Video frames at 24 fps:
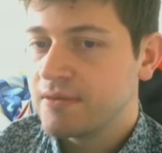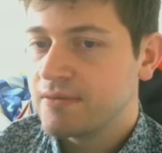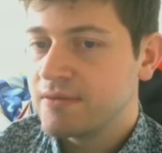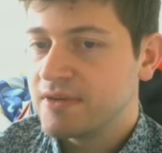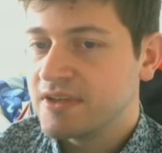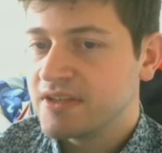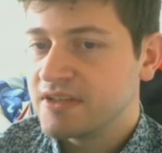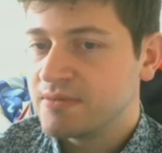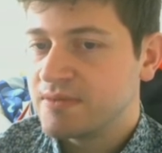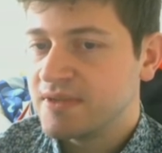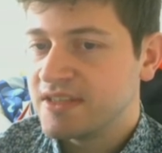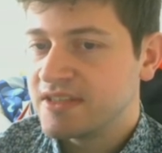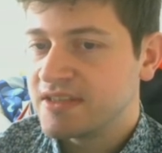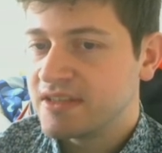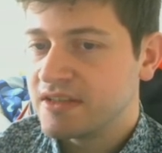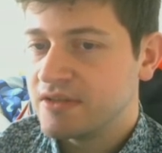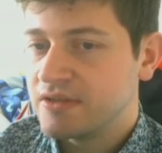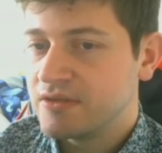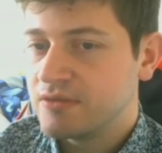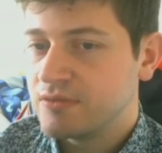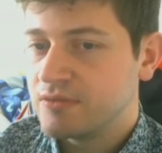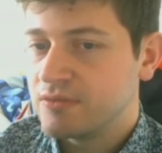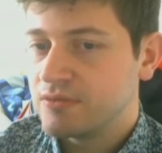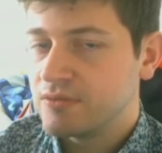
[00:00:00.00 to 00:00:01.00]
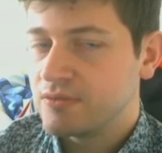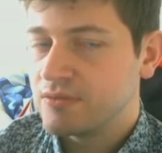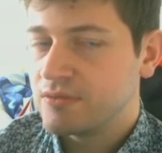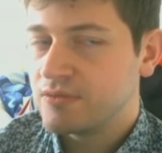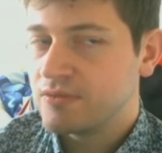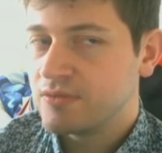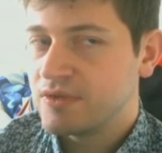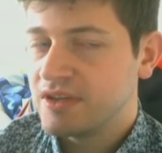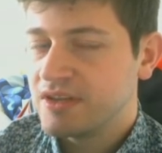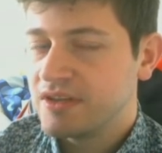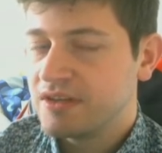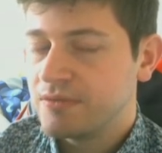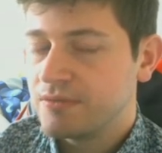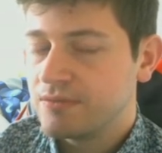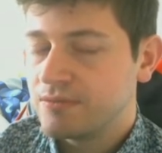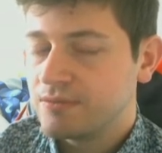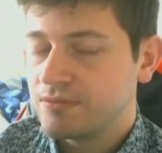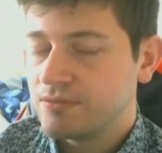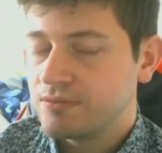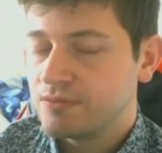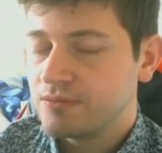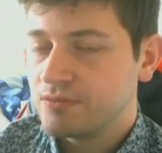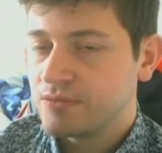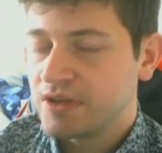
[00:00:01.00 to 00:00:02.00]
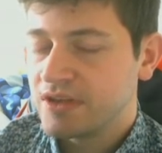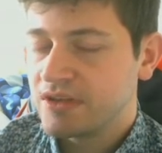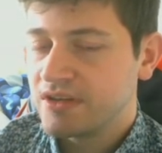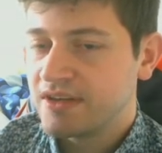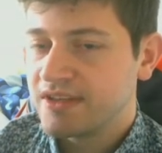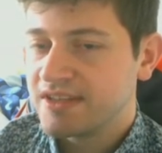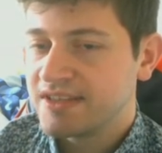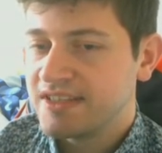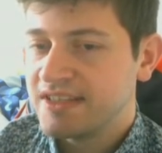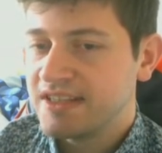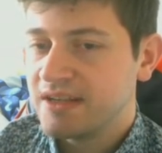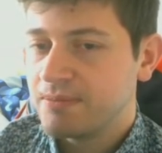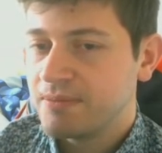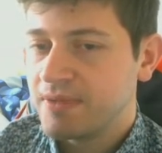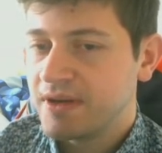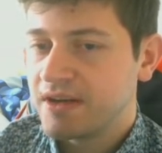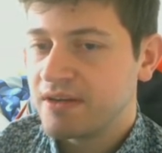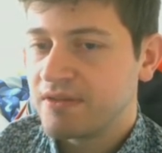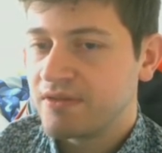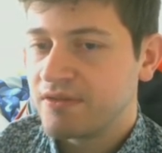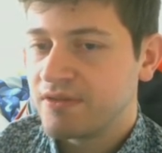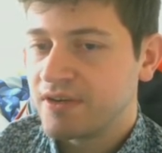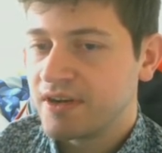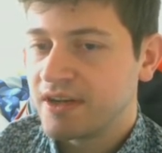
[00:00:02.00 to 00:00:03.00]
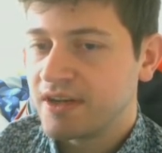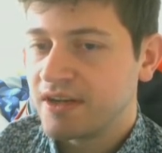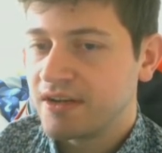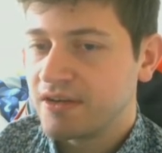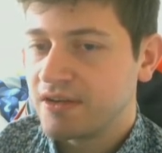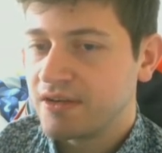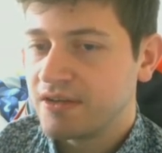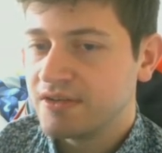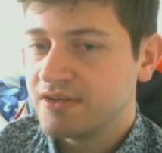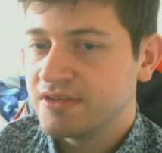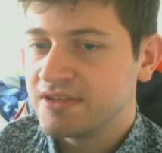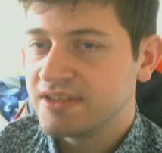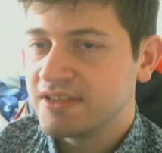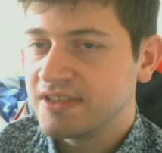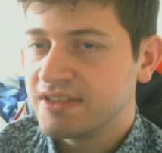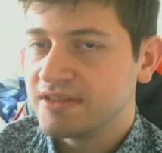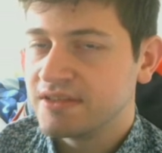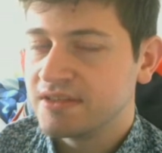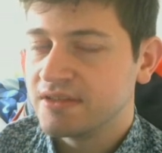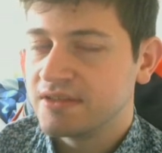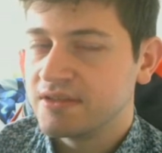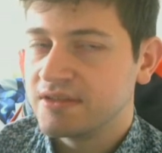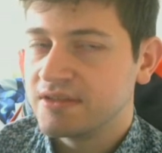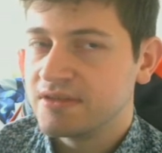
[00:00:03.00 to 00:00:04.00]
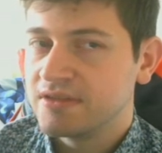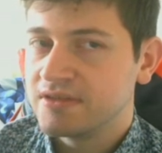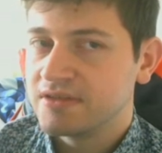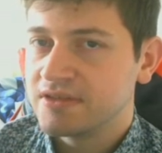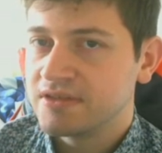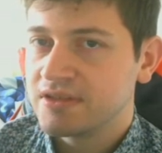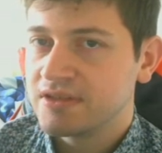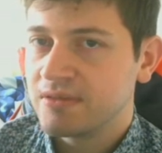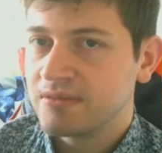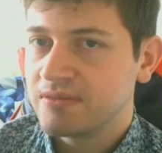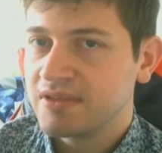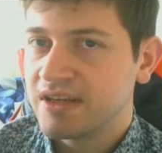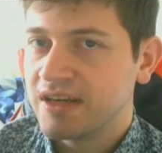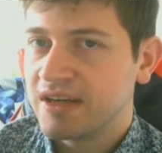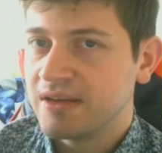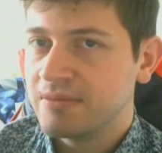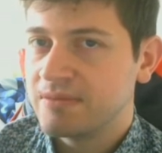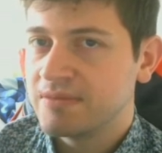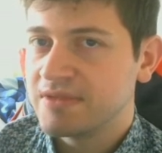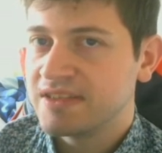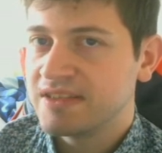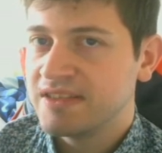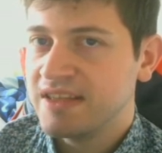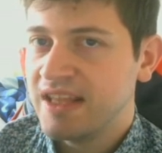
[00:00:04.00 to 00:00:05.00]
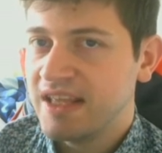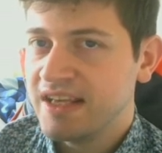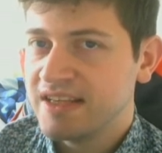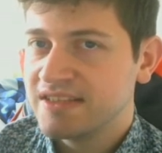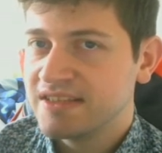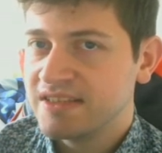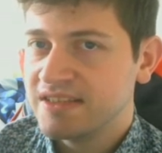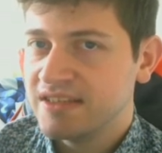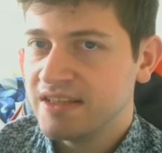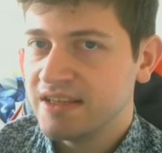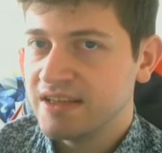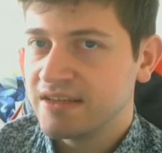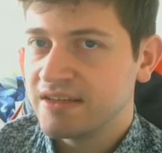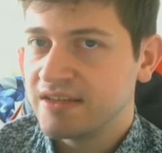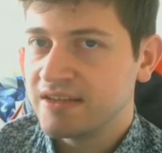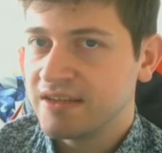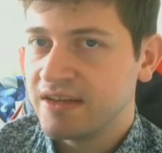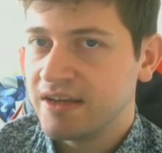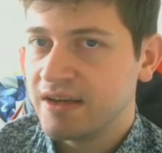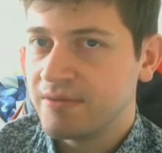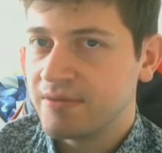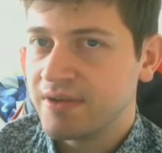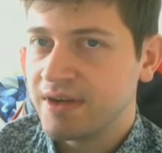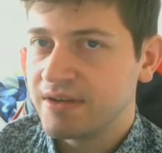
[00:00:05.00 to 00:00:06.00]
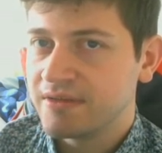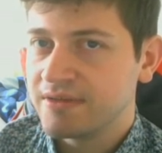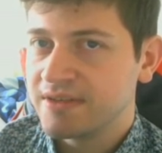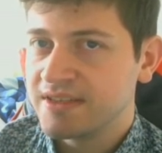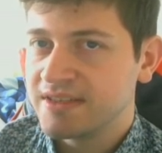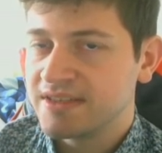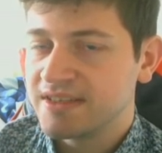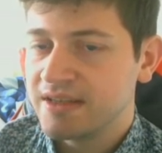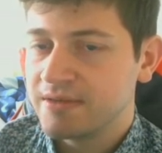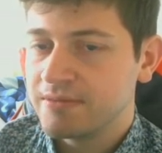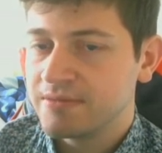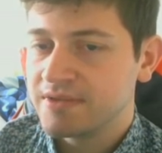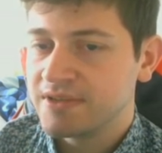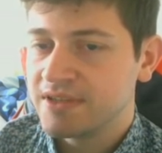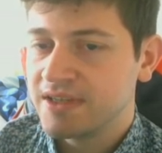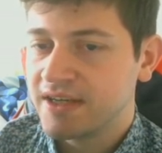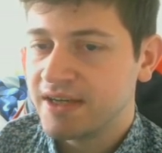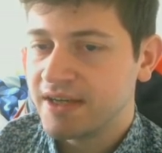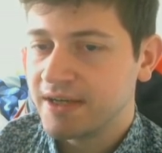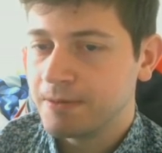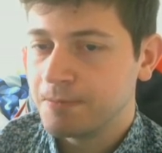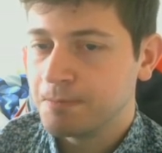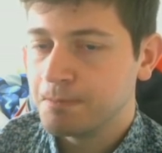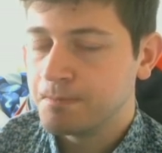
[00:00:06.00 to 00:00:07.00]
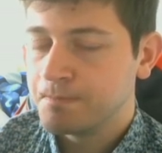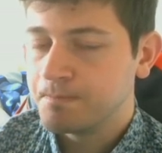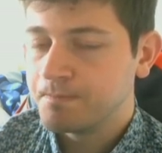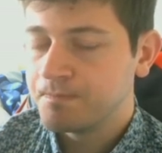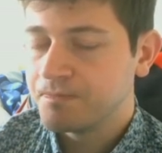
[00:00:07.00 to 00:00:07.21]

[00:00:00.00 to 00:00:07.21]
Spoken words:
which means that you really will not see the benefit until sometimes next year around the same time.